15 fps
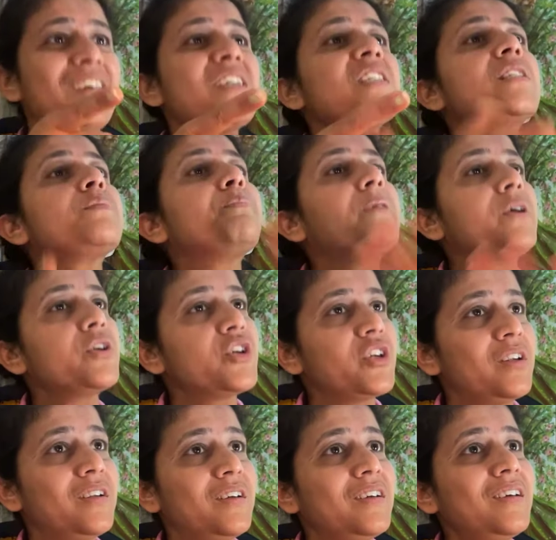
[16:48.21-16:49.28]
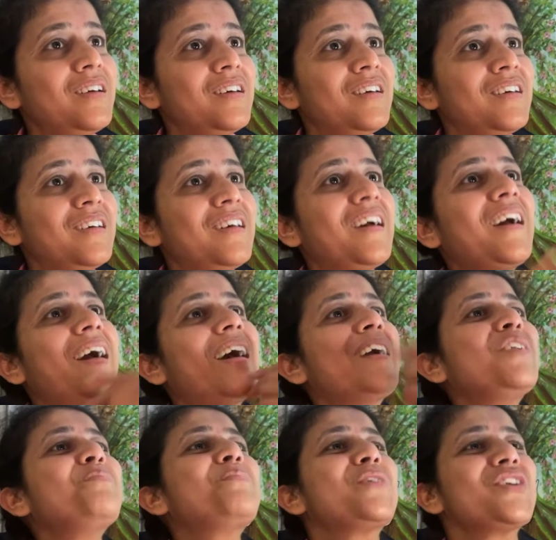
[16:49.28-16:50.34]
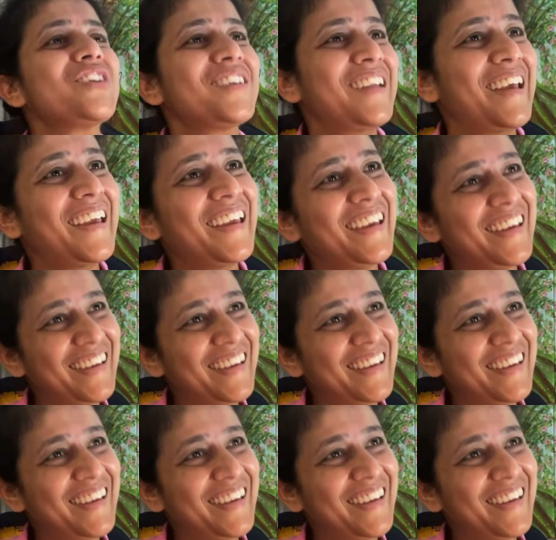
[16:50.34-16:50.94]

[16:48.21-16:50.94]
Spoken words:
sparshana, and prashnahi.